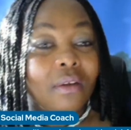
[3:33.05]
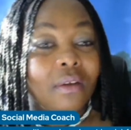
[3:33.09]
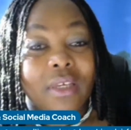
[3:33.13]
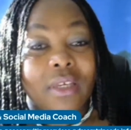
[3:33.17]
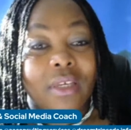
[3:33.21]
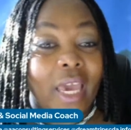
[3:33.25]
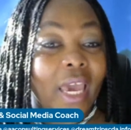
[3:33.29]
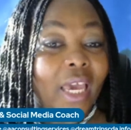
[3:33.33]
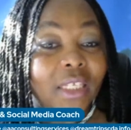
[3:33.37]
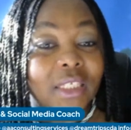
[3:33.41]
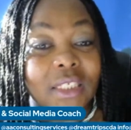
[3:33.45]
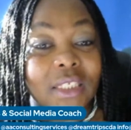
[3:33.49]

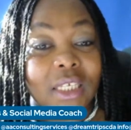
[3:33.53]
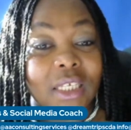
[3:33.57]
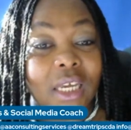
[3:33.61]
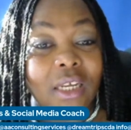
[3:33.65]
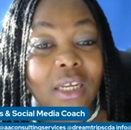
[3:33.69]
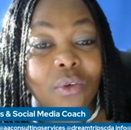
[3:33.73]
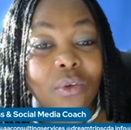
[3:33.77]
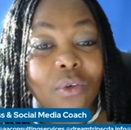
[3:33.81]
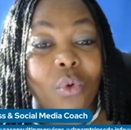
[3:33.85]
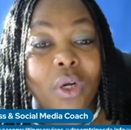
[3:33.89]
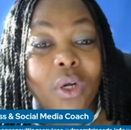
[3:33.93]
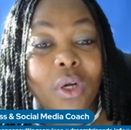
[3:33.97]

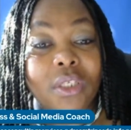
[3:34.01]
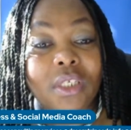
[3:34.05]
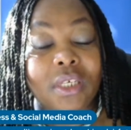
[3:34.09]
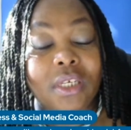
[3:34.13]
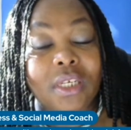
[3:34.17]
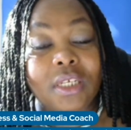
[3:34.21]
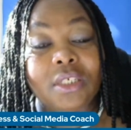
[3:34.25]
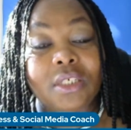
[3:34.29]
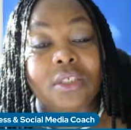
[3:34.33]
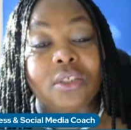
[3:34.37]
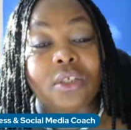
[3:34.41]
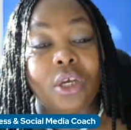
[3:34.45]
guessing what
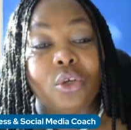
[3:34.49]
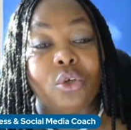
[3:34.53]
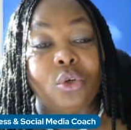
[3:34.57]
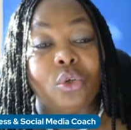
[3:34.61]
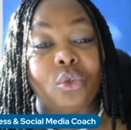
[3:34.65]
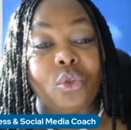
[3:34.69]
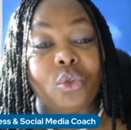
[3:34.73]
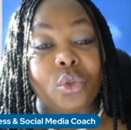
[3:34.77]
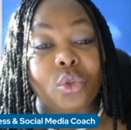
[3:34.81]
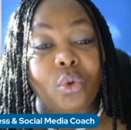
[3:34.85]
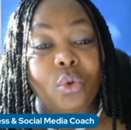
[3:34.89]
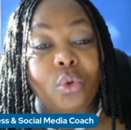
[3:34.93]
it is that
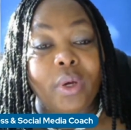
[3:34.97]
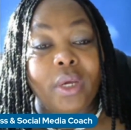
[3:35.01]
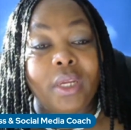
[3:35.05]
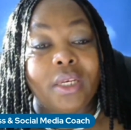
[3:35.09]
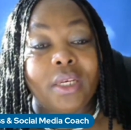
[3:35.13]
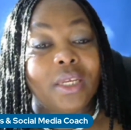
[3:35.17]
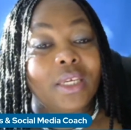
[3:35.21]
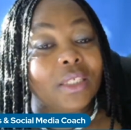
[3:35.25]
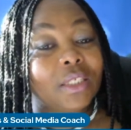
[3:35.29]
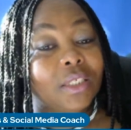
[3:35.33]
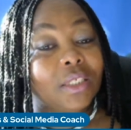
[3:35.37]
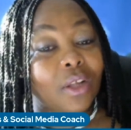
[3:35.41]
you're doing,
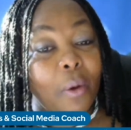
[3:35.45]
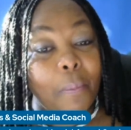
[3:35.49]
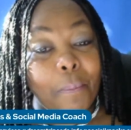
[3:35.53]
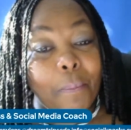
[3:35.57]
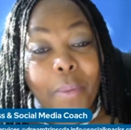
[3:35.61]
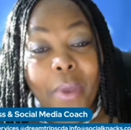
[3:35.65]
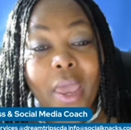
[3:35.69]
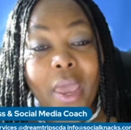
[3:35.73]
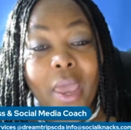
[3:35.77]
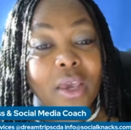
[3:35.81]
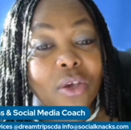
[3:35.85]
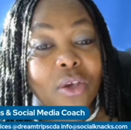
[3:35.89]
it's not
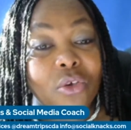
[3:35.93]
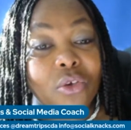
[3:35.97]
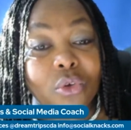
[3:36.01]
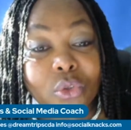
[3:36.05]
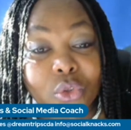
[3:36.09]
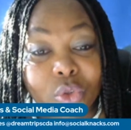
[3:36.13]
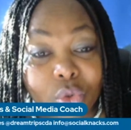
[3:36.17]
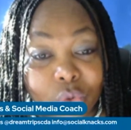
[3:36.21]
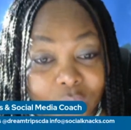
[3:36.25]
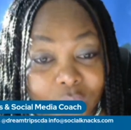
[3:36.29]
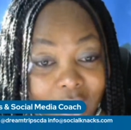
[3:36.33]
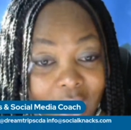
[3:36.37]
paying
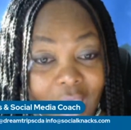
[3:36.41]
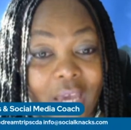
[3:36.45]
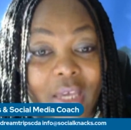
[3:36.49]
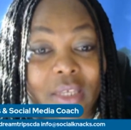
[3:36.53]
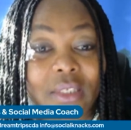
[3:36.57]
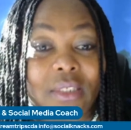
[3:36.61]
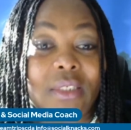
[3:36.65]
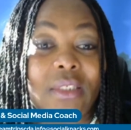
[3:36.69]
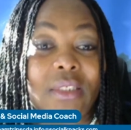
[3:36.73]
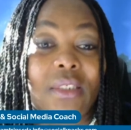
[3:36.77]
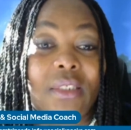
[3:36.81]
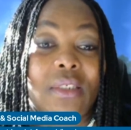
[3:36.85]
you to
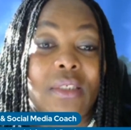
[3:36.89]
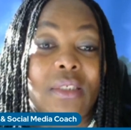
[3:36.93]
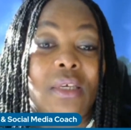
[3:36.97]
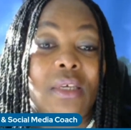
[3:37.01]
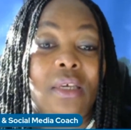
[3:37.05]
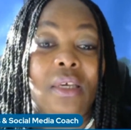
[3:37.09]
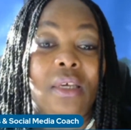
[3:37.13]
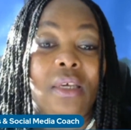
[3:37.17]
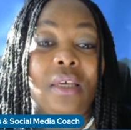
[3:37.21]
guess.